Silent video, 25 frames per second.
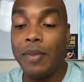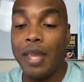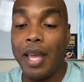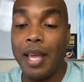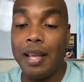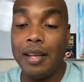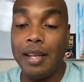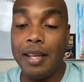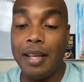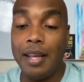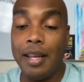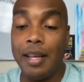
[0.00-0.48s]

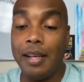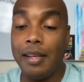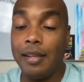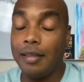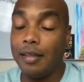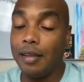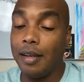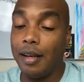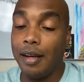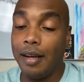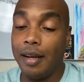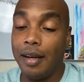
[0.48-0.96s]
they
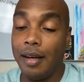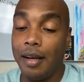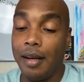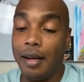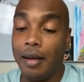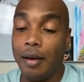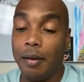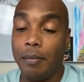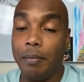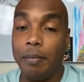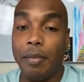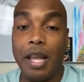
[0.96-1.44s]
need
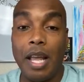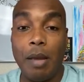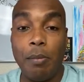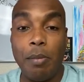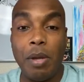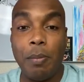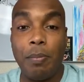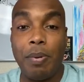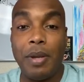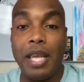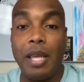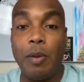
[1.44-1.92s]
uh,
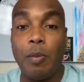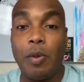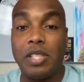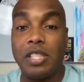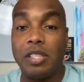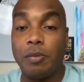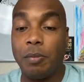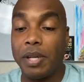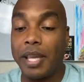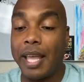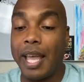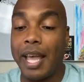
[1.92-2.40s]
MEP,
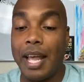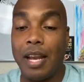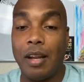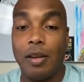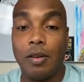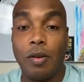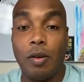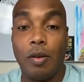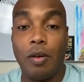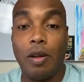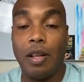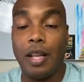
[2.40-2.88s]
which is
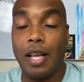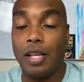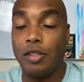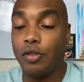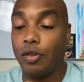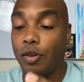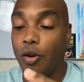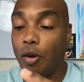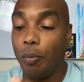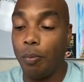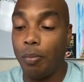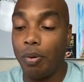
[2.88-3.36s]
mechanical,
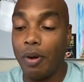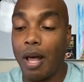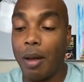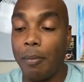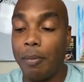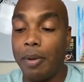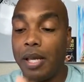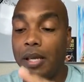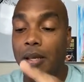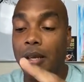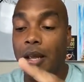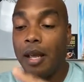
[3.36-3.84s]
electrical,
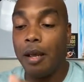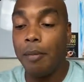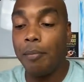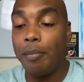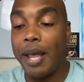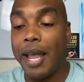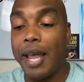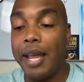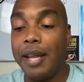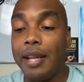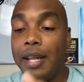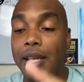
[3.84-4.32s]
plumbing,
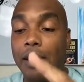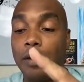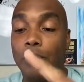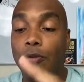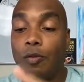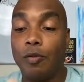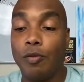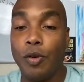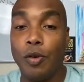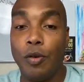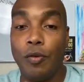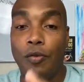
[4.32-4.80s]

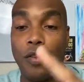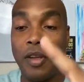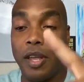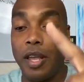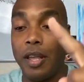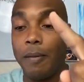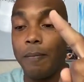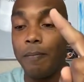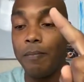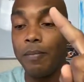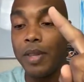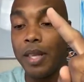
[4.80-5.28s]
painting,
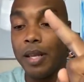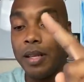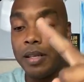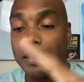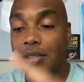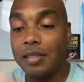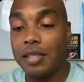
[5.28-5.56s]
roofing,